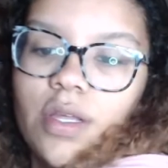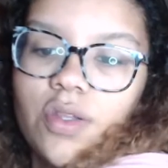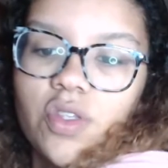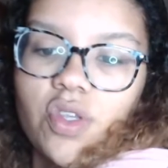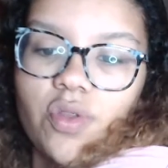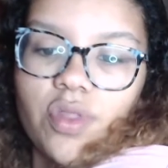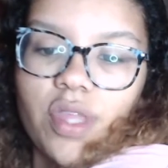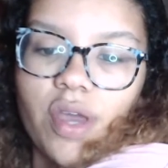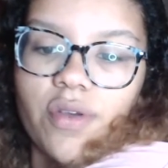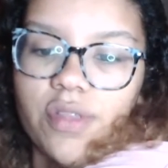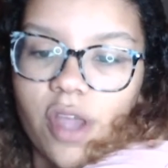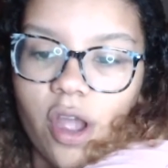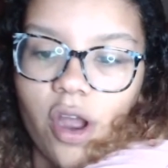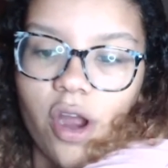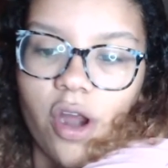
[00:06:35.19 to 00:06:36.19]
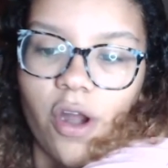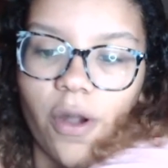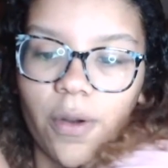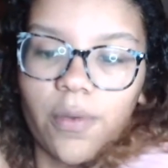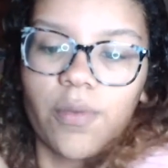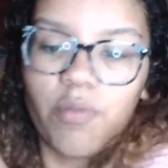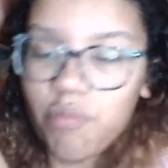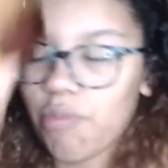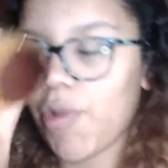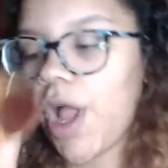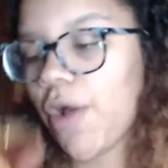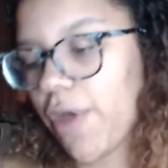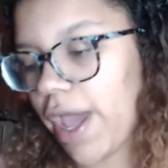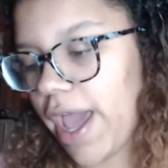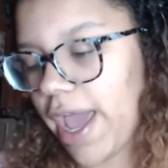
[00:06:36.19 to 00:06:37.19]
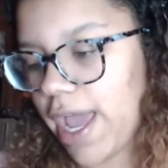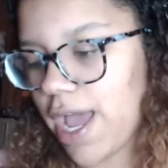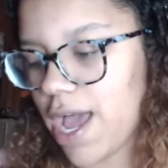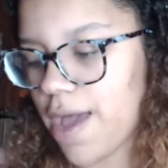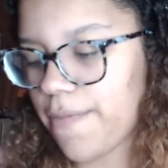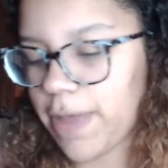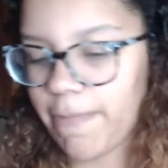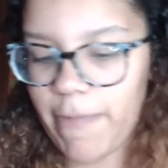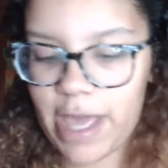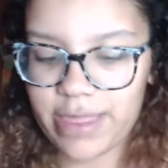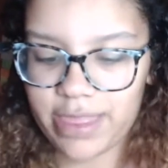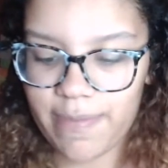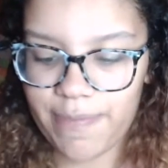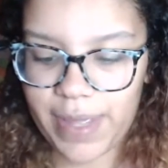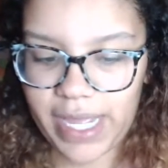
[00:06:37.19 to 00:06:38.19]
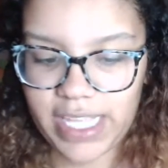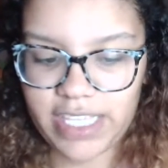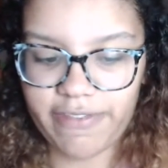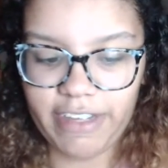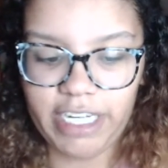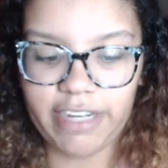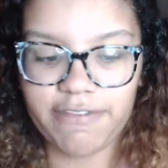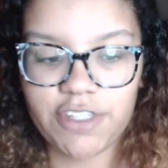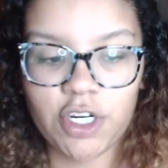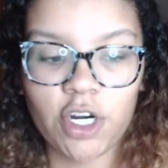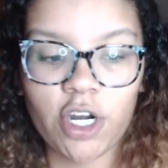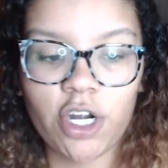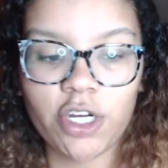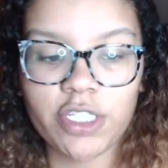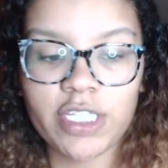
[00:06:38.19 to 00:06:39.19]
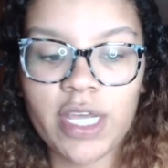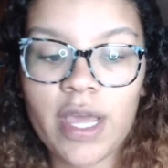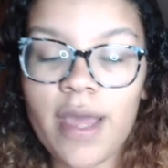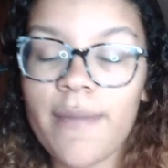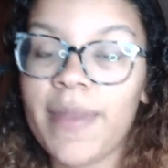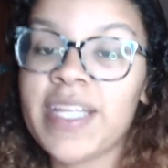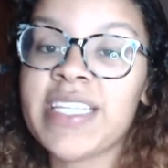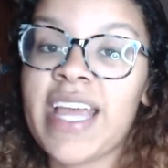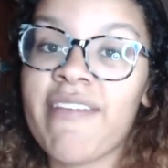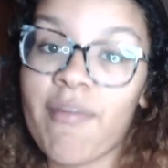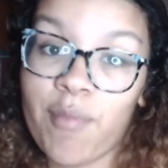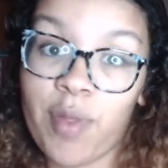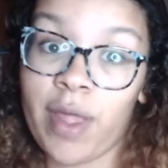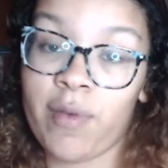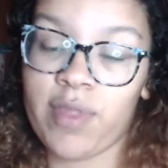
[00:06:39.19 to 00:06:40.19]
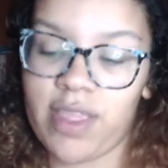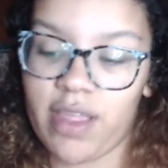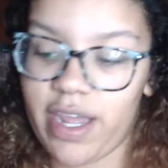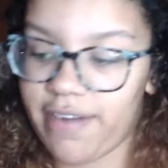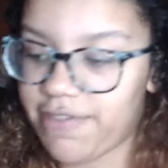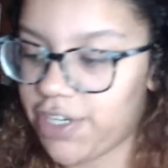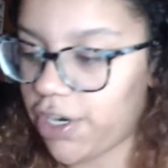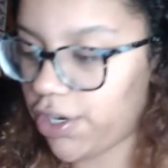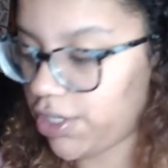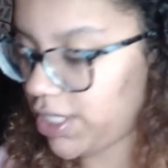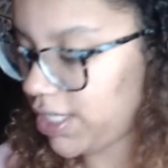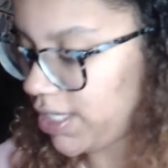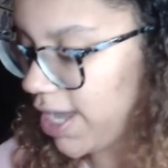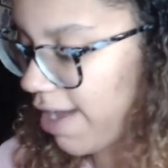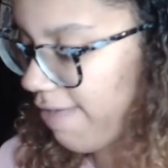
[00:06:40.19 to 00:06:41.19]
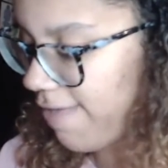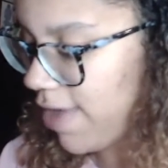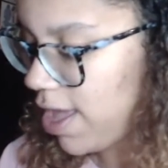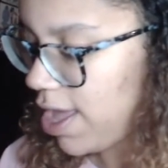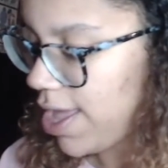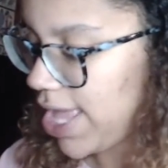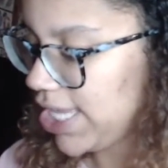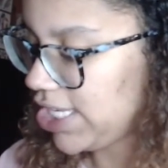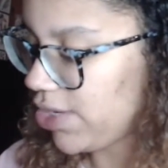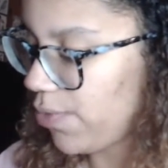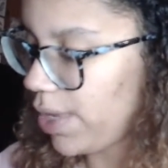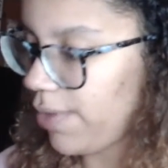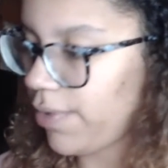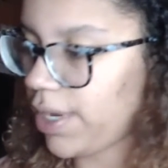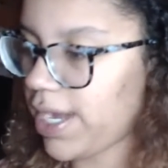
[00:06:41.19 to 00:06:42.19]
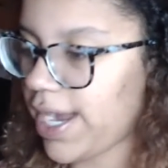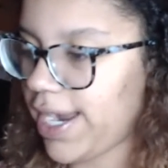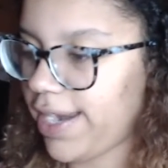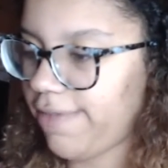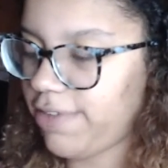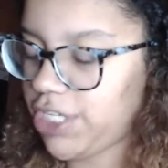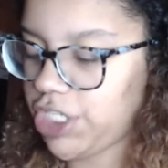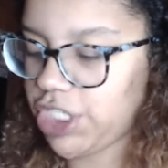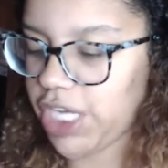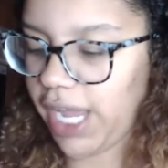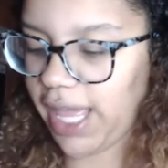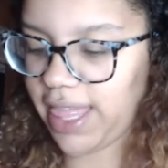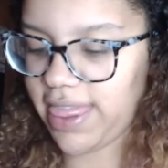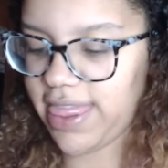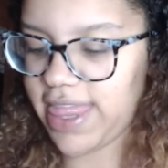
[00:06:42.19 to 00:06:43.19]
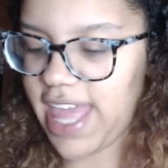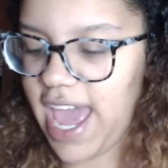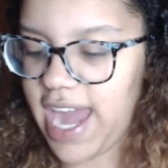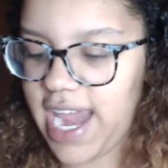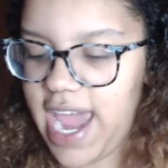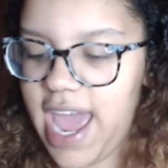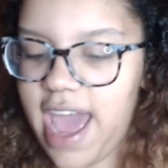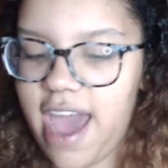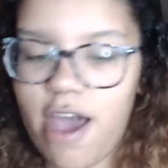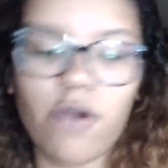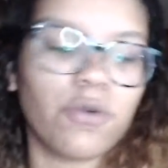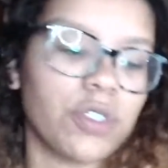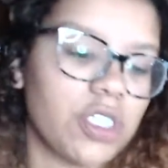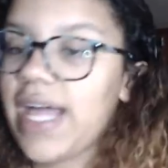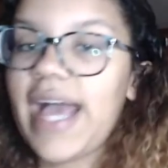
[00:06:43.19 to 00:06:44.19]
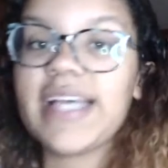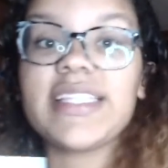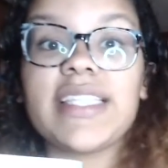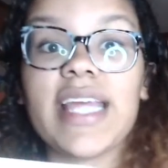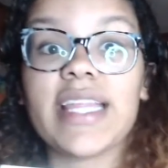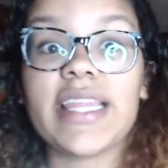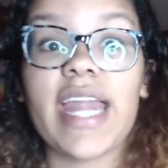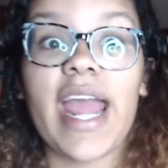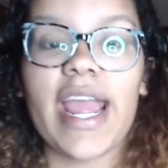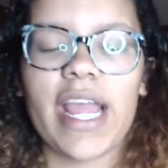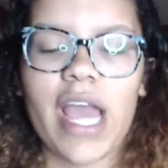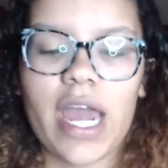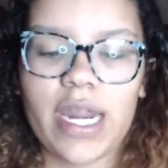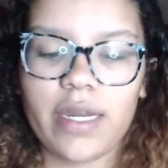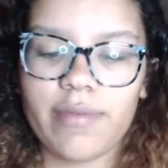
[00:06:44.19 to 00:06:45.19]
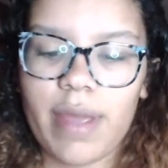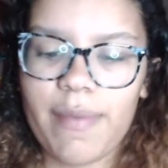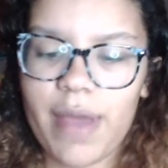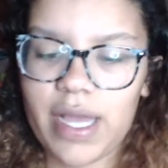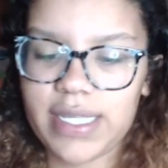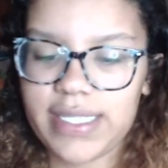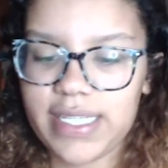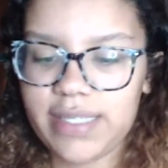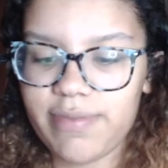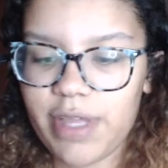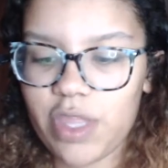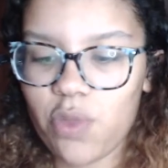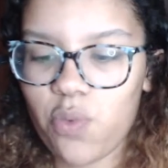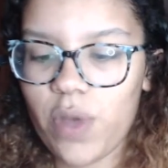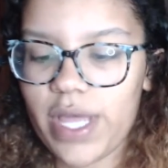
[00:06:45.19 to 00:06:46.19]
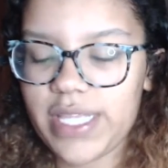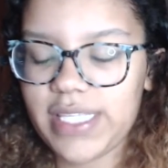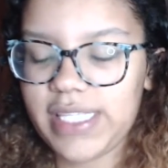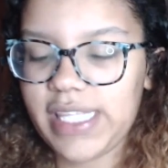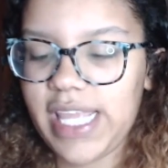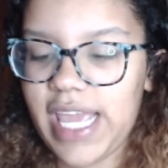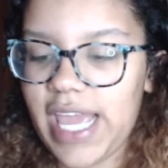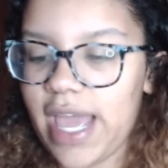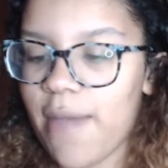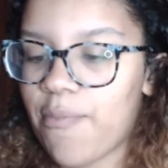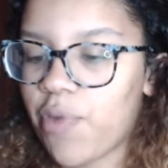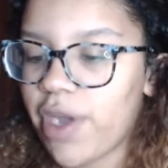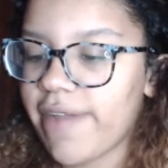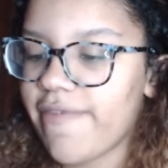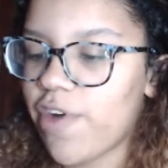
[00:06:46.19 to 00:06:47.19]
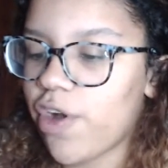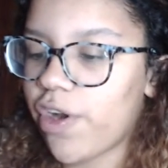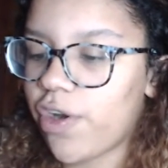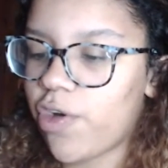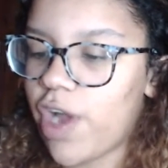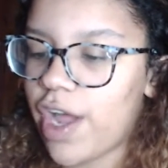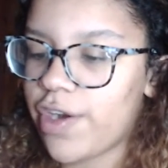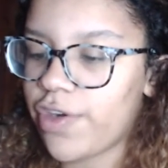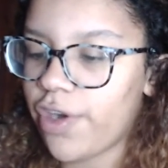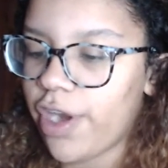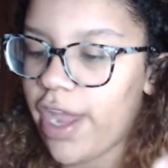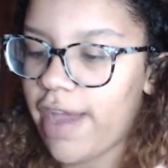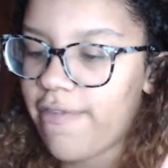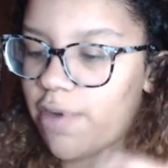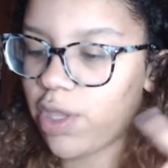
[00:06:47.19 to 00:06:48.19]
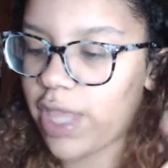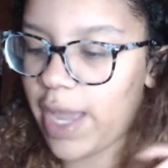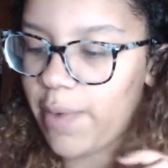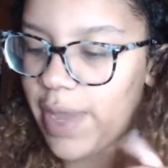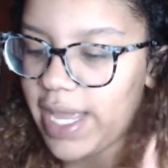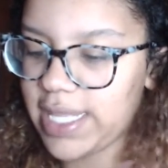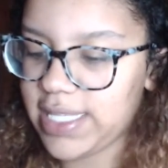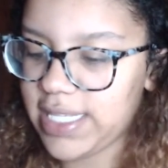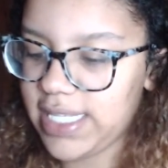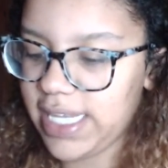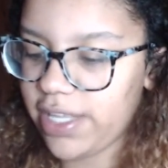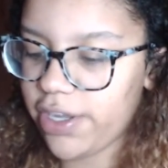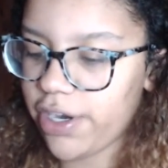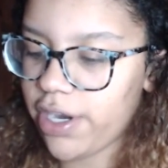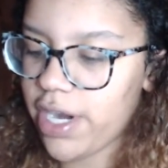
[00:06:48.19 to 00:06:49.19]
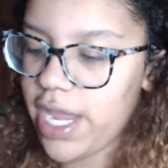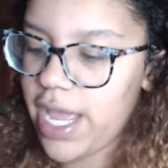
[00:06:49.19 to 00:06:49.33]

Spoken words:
So those are okay. I'm not the biggest fan of Tarte because I haven't played with a lot of Tarte stuff. So we will kind of check that out. Last thing that I got in my box this month was the Pretty Vulgar Undercover Lightweight Concealer.